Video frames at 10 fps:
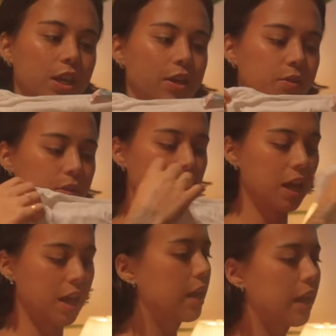cute.
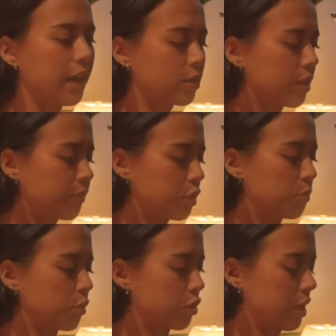And I actually have two
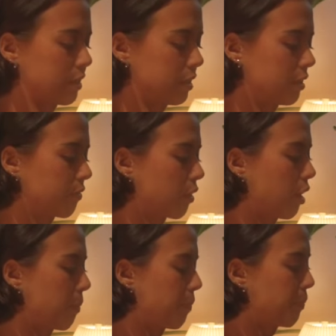more dresses
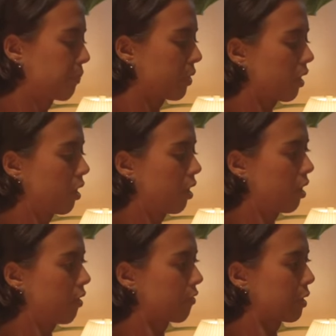from
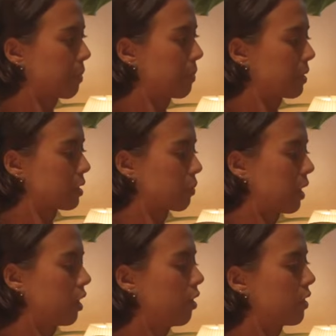Free People as
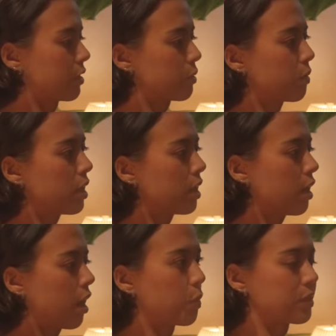well. This
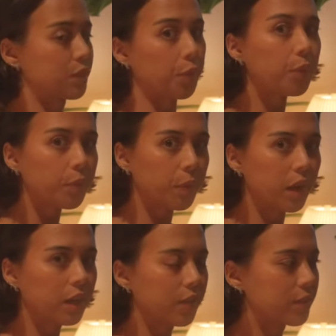one was the only
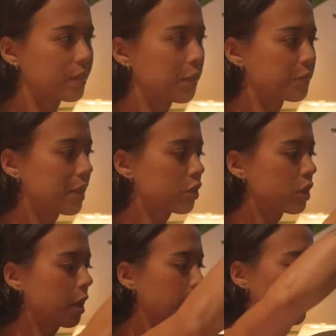one in the sale
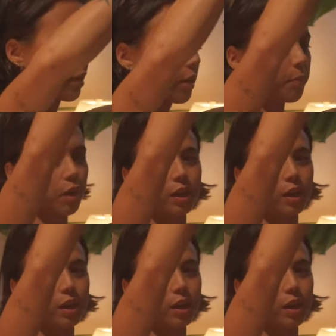section. I immediately bought